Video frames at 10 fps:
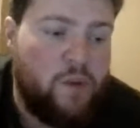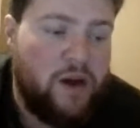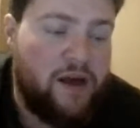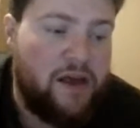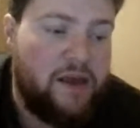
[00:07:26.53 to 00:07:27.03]
But
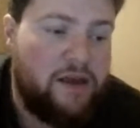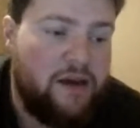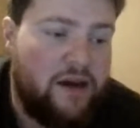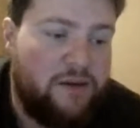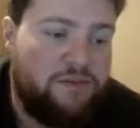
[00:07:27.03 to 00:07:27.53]

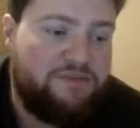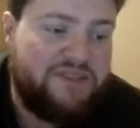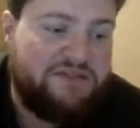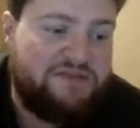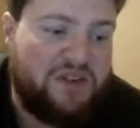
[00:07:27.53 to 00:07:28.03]

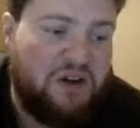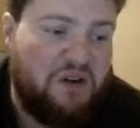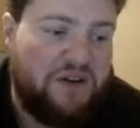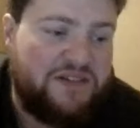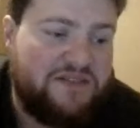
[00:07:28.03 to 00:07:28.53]
I've
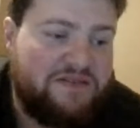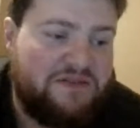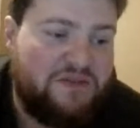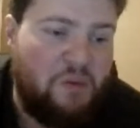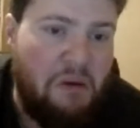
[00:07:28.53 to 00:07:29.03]
forgotten
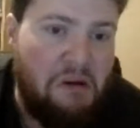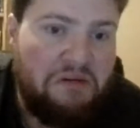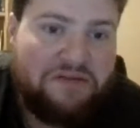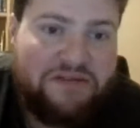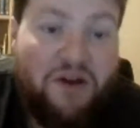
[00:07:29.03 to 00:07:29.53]

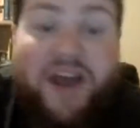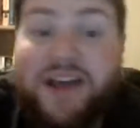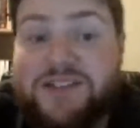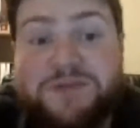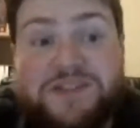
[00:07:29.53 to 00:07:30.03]
what. Oh
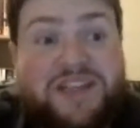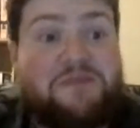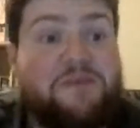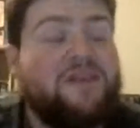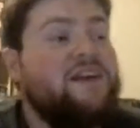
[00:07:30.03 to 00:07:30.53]
yeah, Tomb of the
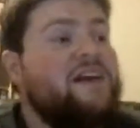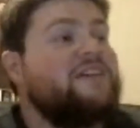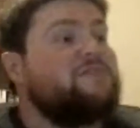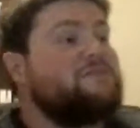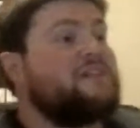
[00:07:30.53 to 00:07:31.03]
Cybermen.
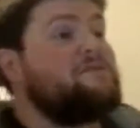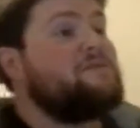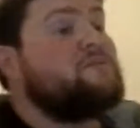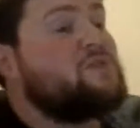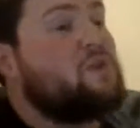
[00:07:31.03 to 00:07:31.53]
Tomb of the
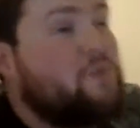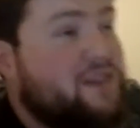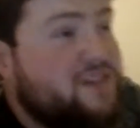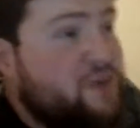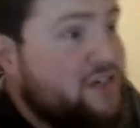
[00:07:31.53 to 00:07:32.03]
Cybermen was on
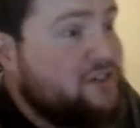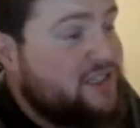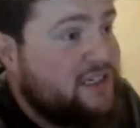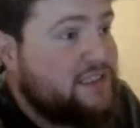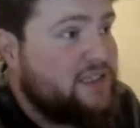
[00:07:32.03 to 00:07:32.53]
one of the special
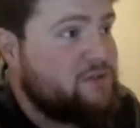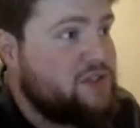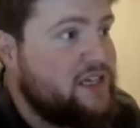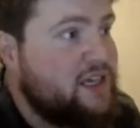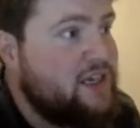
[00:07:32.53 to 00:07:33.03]
days, and it
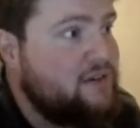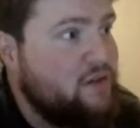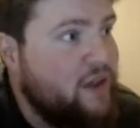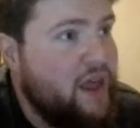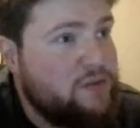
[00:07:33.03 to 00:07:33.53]
was
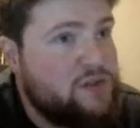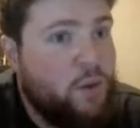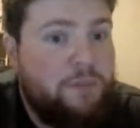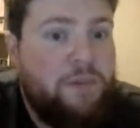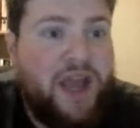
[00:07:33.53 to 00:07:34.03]
the
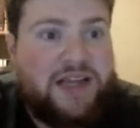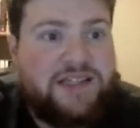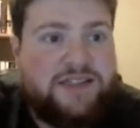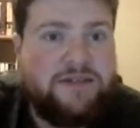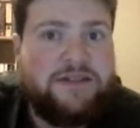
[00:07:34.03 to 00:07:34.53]
one
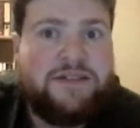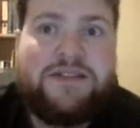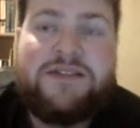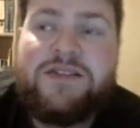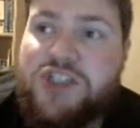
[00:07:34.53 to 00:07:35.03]
picked
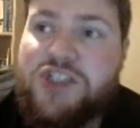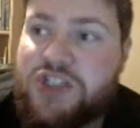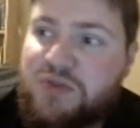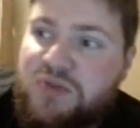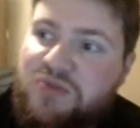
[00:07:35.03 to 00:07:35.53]
to
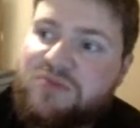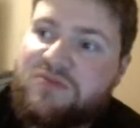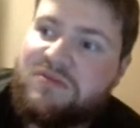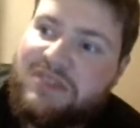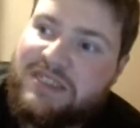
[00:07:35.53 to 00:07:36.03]
show,
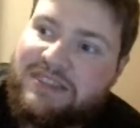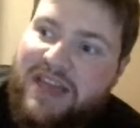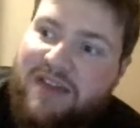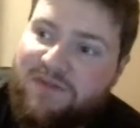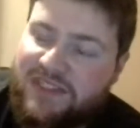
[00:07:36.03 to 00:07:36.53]

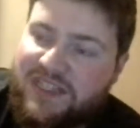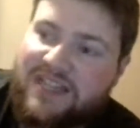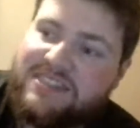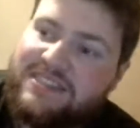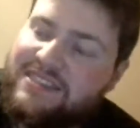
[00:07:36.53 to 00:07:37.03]
to
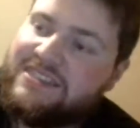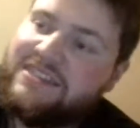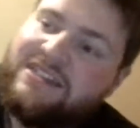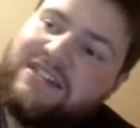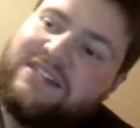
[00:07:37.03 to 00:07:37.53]
emphasize, to